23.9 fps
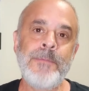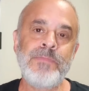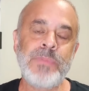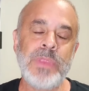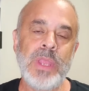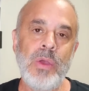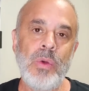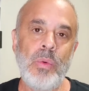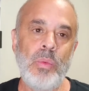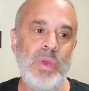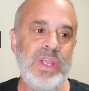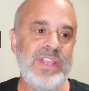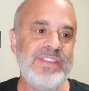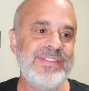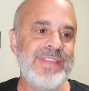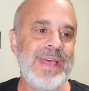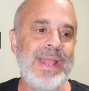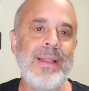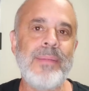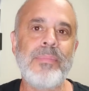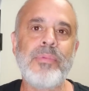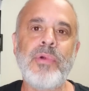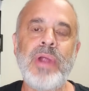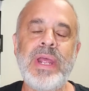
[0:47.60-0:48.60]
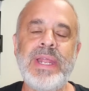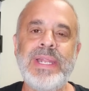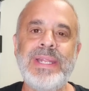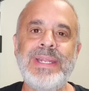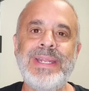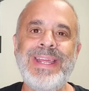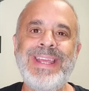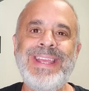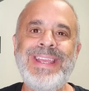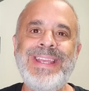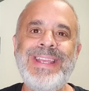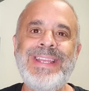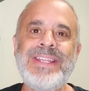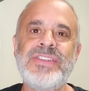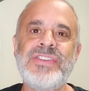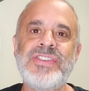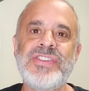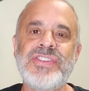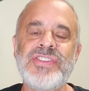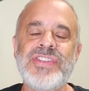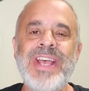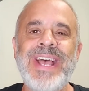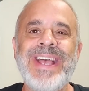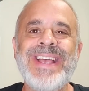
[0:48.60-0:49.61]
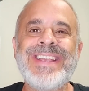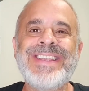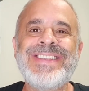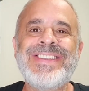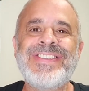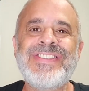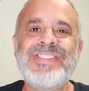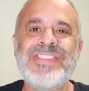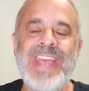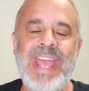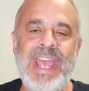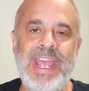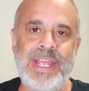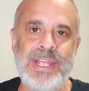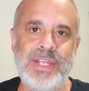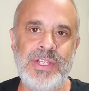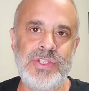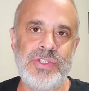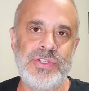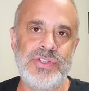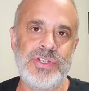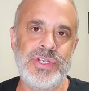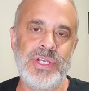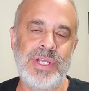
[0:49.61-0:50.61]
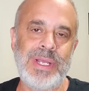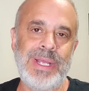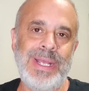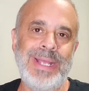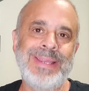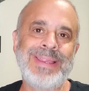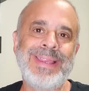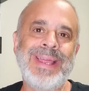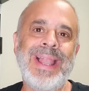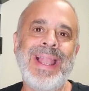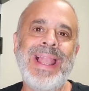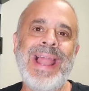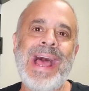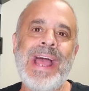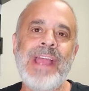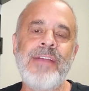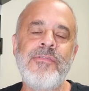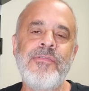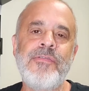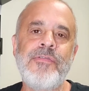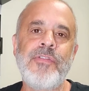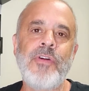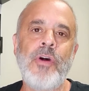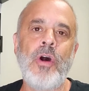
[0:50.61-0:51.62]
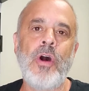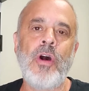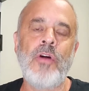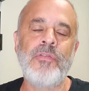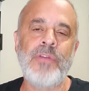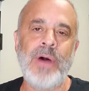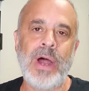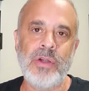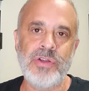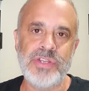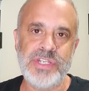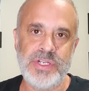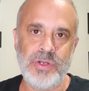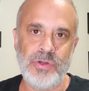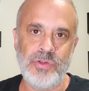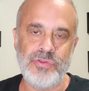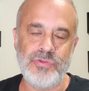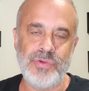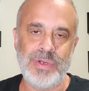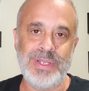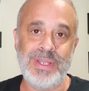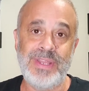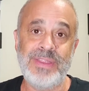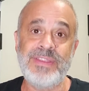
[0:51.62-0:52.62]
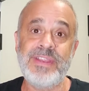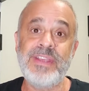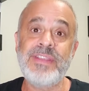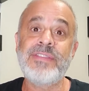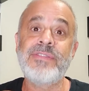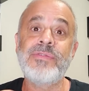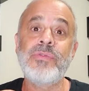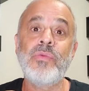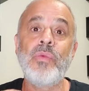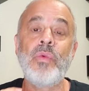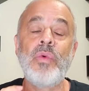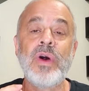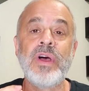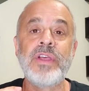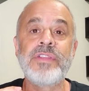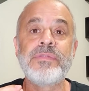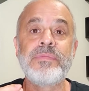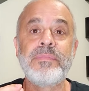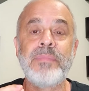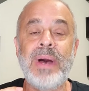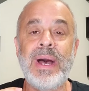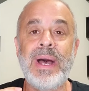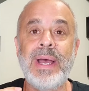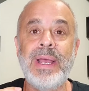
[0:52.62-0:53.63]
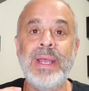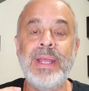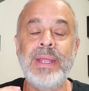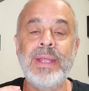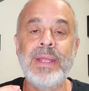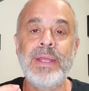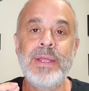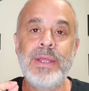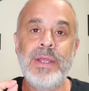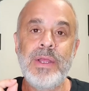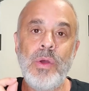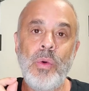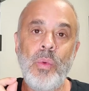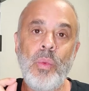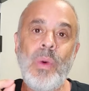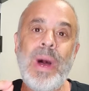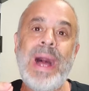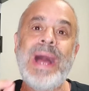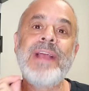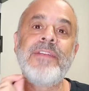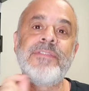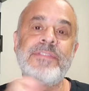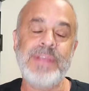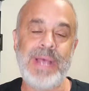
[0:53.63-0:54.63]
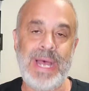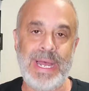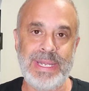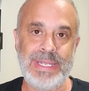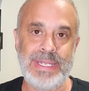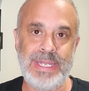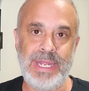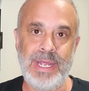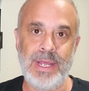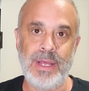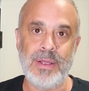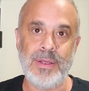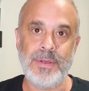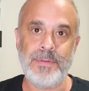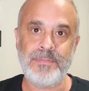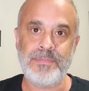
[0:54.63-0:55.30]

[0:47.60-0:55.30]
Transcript: we celebrated each stage in the life of our children. This was my wife's idea.